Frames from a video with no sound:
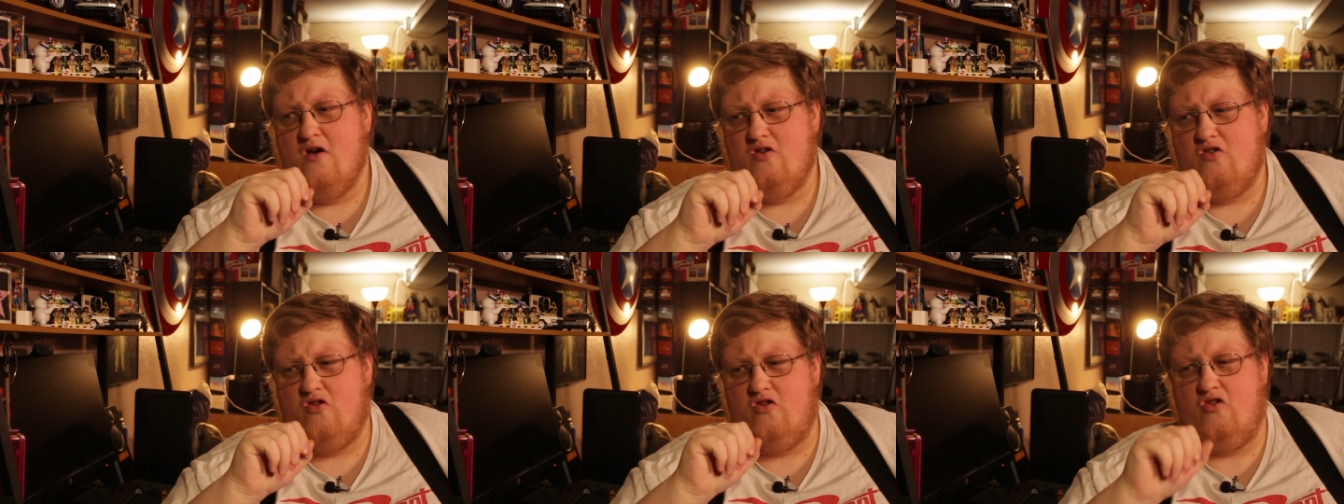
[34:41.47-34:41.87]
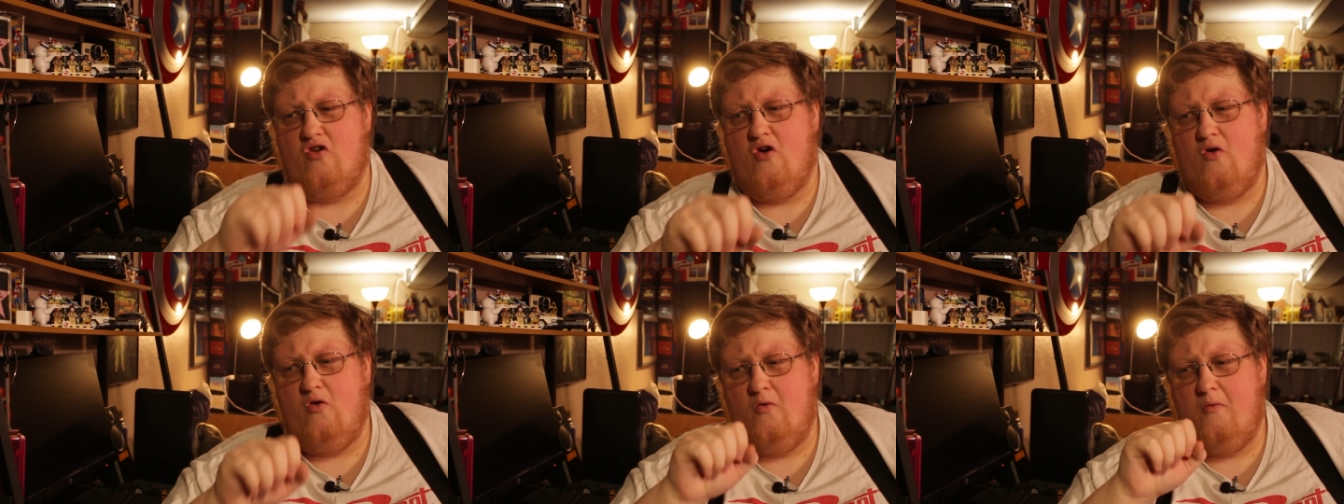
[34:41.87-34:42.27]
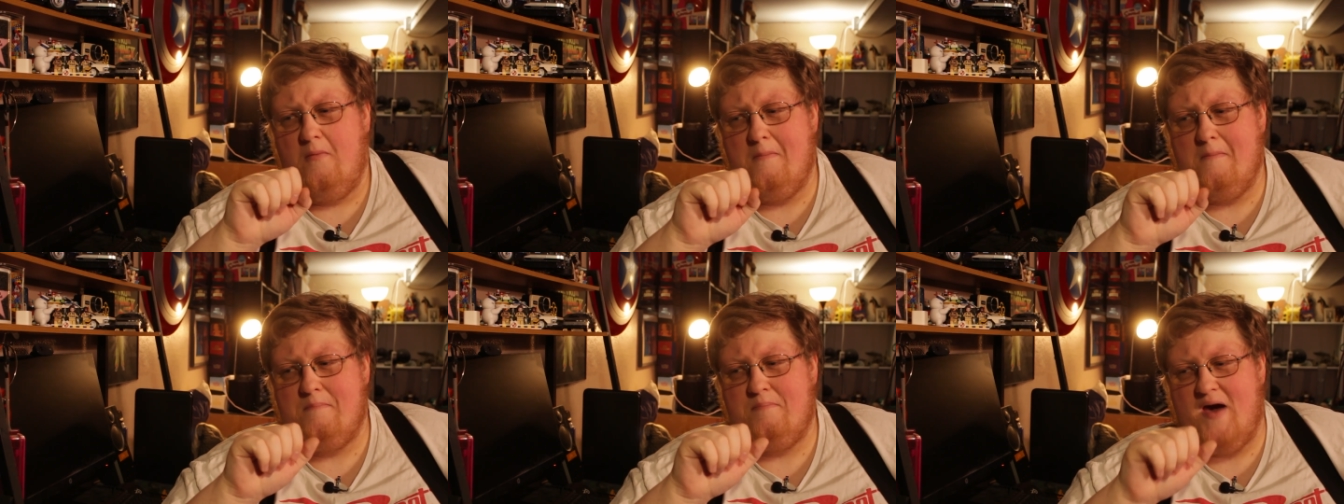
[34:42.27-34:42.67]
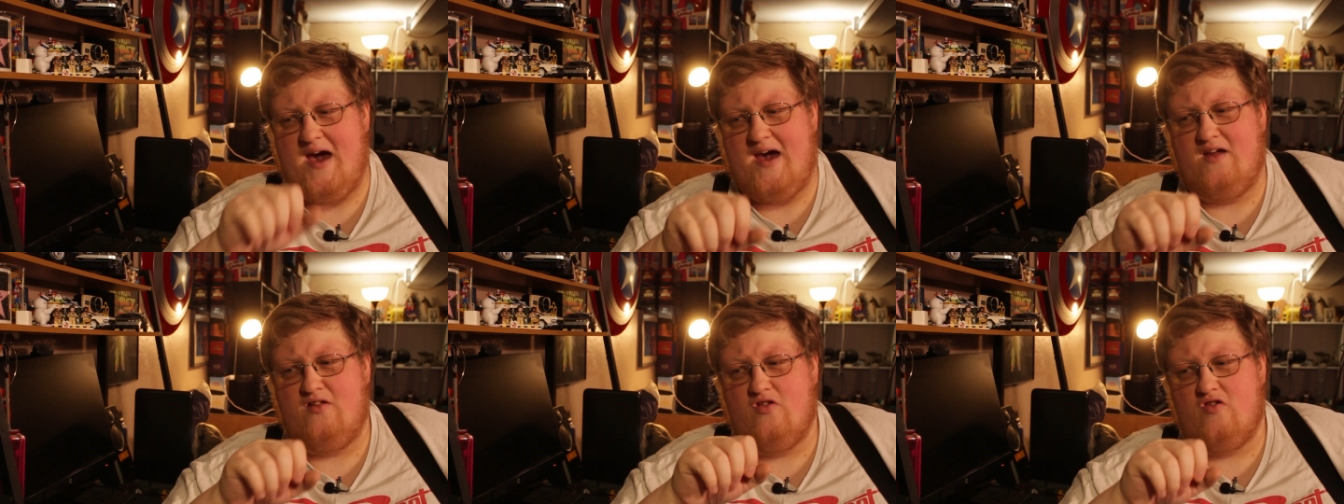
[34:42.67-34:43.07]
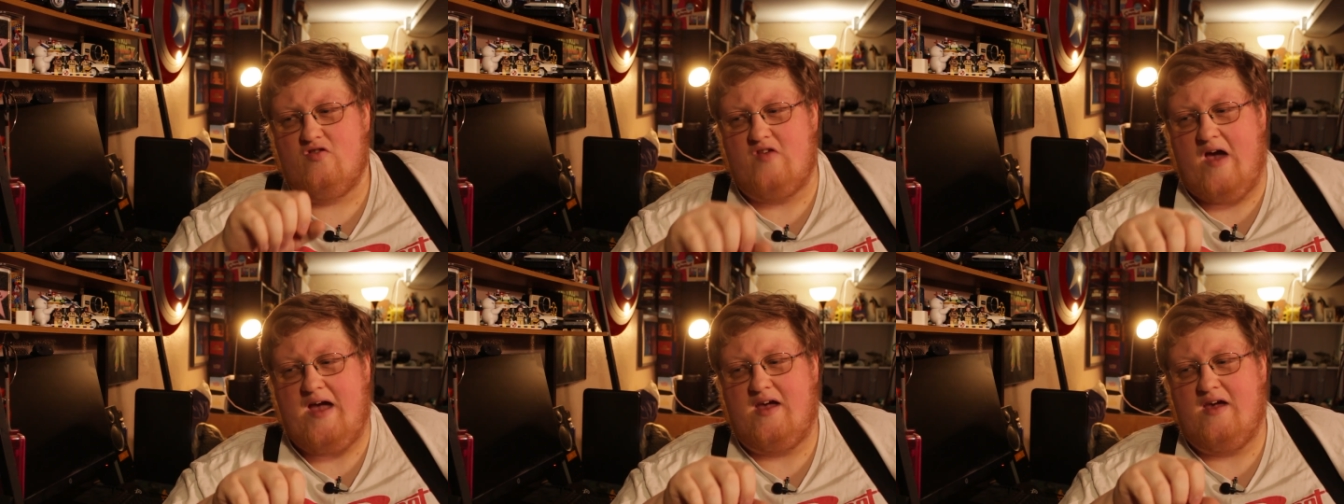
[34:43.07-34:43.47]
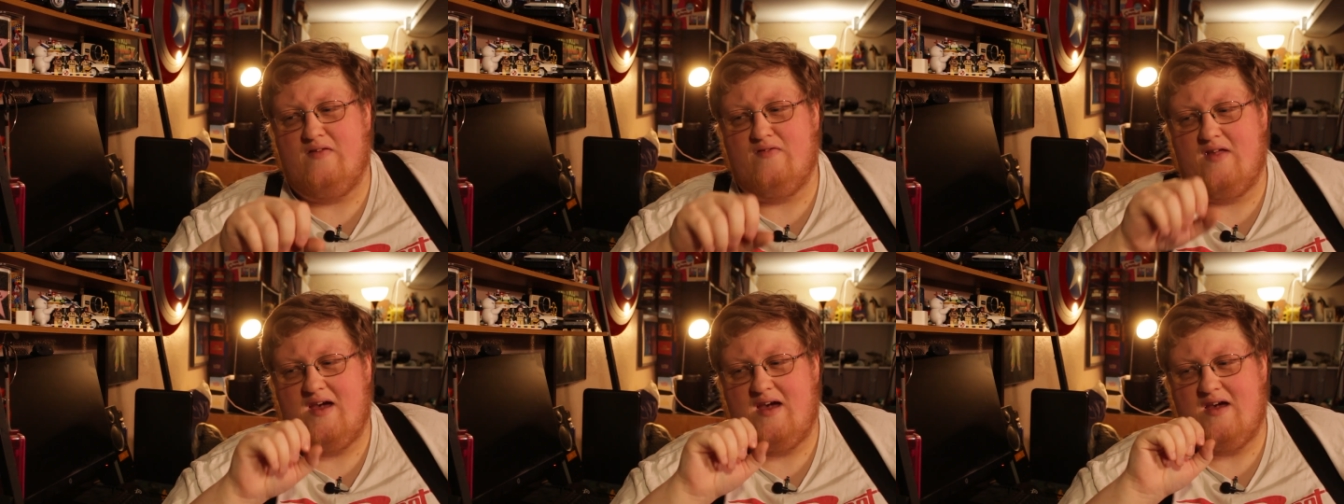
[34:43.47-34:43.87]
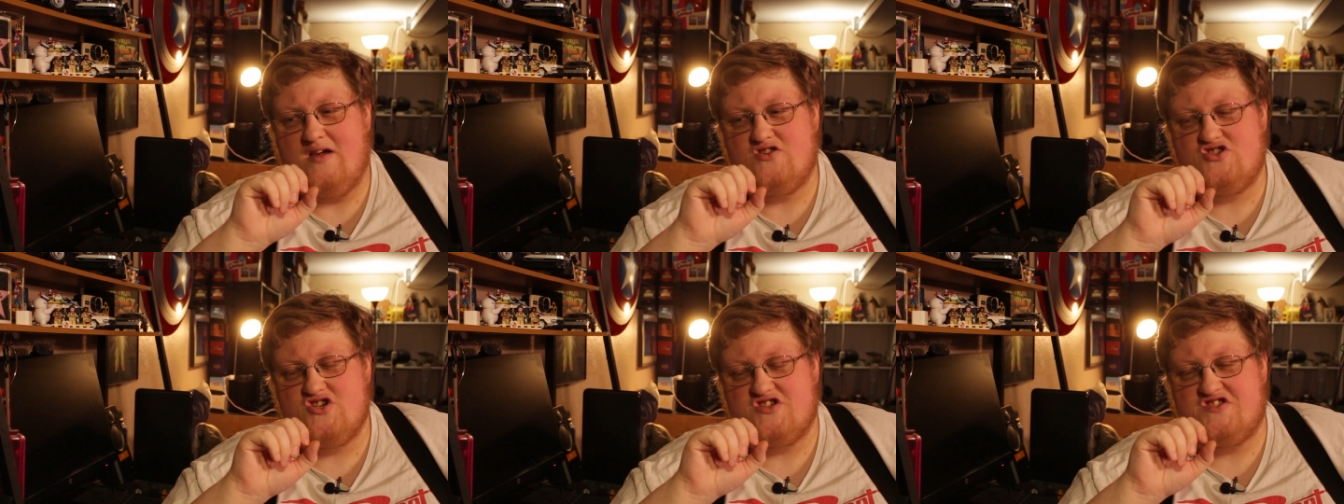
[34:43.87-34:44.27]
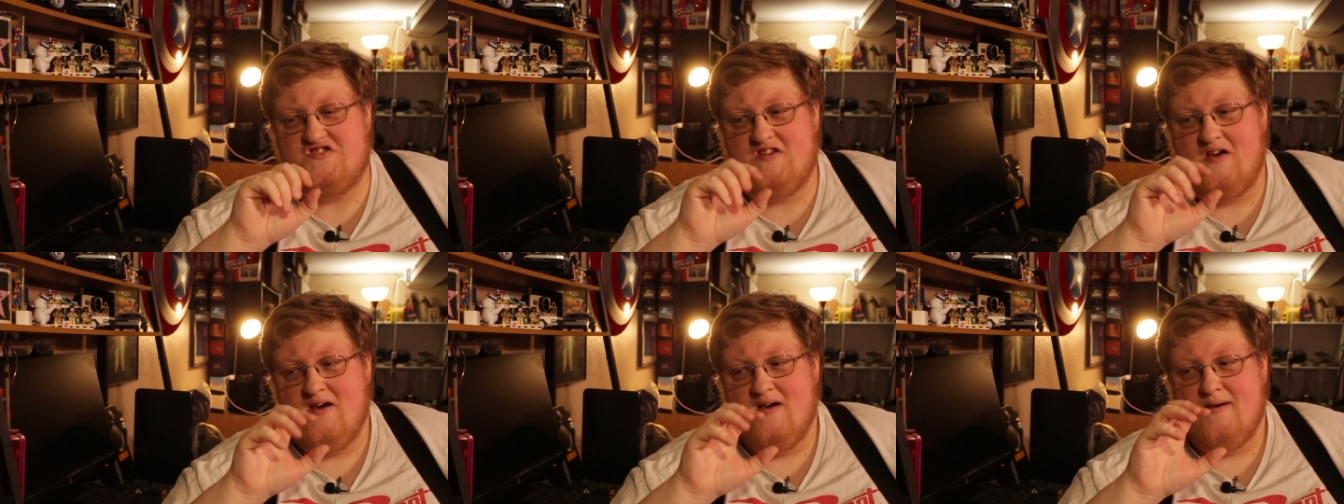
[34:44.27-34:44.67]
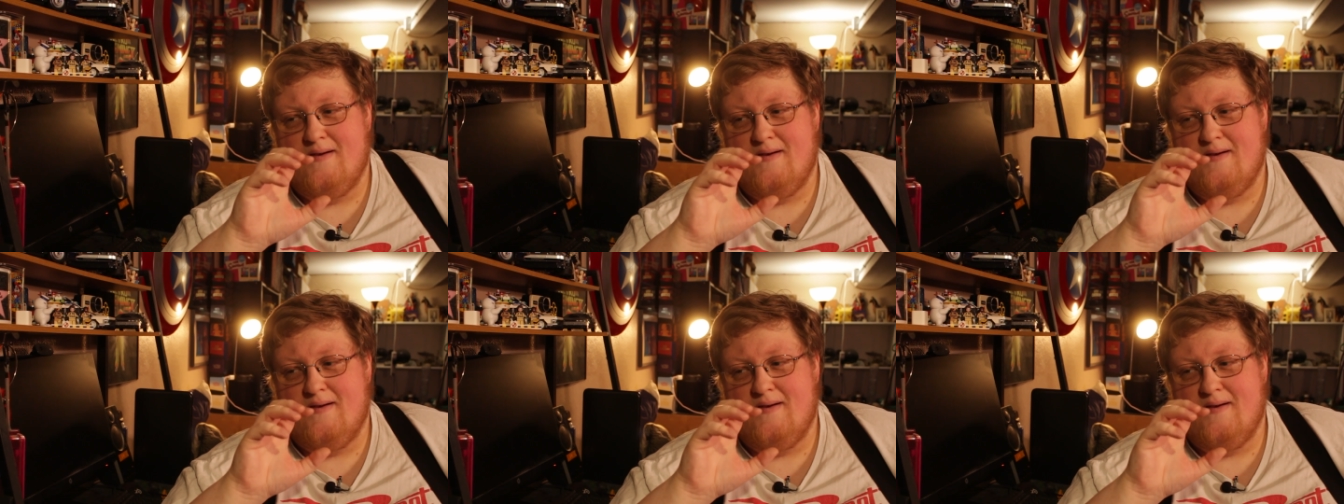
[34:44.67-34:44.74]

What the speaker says: so painstakingly just